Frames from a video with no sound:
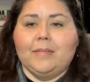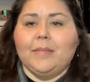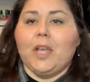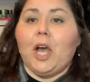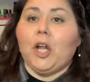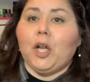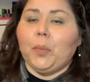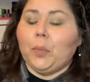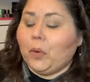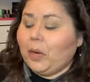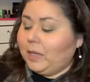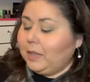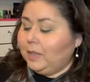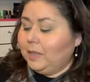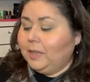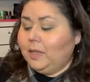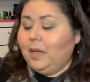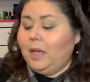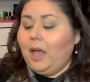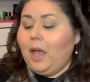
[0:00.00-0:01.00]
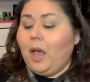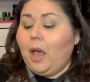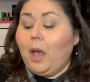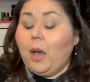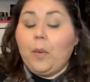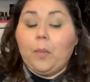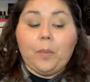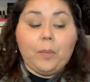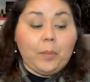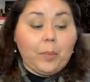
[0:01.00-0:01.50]
unimpressed
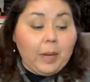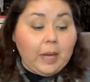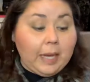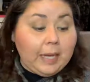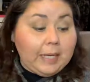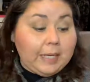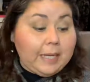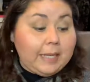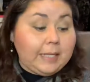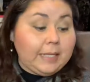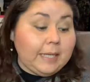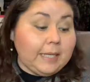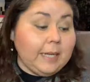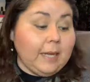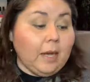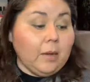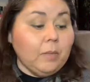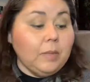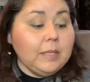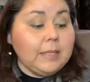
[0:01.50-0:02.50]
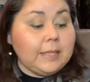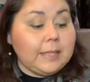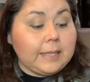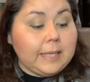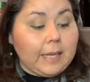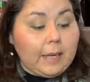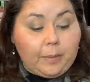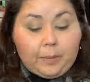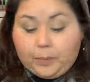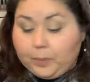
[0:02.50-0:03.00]
but it did come with
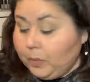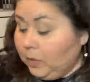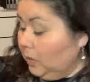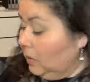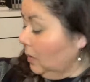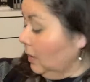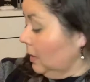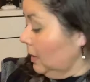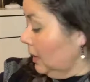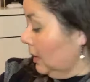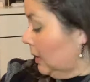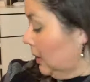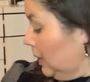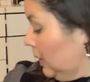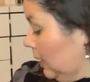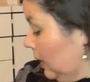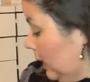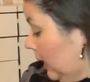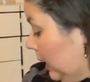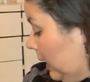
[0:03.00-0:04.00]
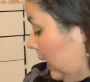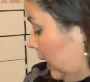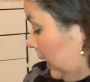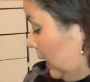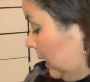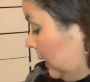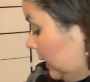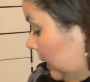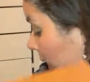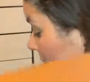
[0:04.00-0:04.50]
samples and
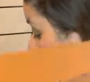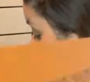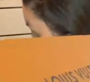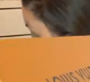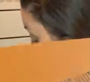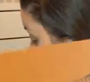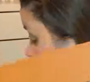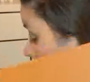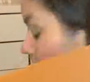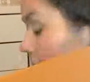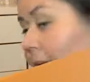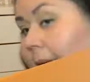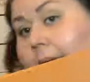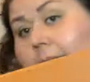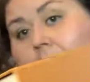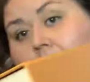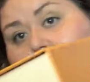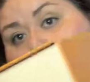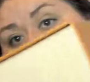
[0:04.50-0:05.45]
it did come in the nice